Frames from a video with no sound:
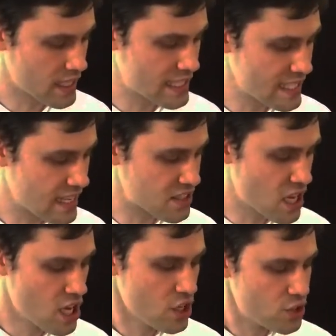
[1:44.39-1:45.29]
It says,
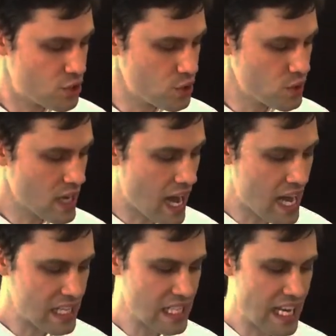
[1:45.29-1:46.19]
"Do
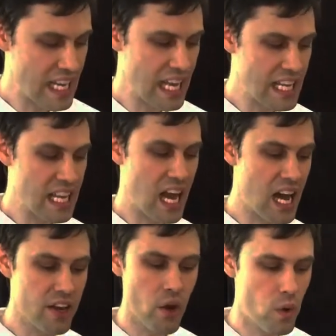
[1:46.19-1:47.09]
not let any
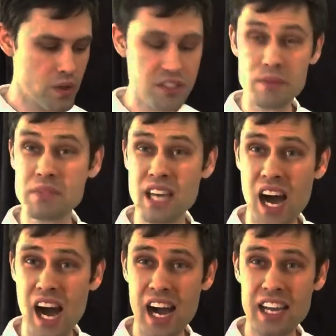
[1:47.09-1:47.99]
unwholesome
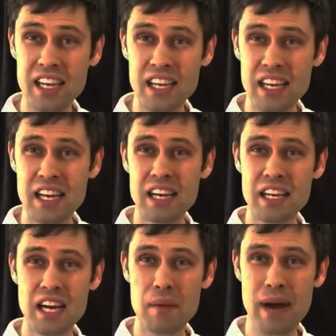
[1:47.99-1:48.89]
talk
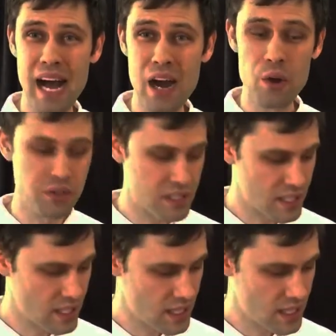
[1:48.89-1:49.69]
come out